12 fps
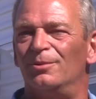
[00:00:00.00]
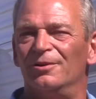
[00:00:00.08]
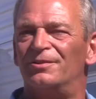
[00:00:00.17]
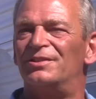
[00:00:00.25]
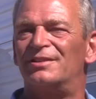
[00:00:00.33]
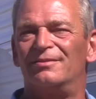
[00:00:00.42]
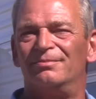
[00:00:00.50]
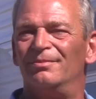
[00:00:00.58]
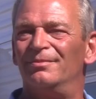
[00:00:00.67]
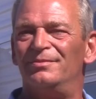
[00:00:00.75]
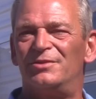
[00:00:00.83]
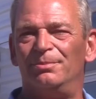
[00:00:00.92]
works
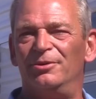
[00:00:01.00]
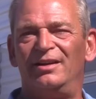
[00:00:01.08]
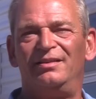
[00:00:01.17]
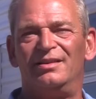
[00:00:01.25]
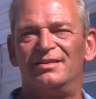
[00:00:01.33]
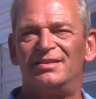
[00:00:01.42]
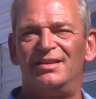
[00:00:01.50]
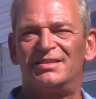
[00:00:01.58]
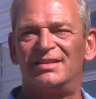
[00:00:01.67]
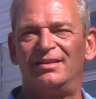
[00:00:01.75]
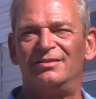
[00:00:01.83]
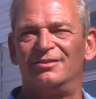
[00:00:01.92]
to bring the, the
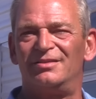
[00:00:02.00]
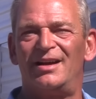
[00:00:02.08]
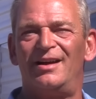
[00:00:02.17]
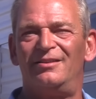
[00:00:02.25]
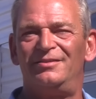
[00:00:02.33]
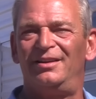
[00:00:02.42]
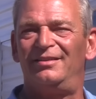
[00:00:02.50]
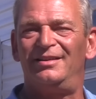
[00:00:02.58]
signal down,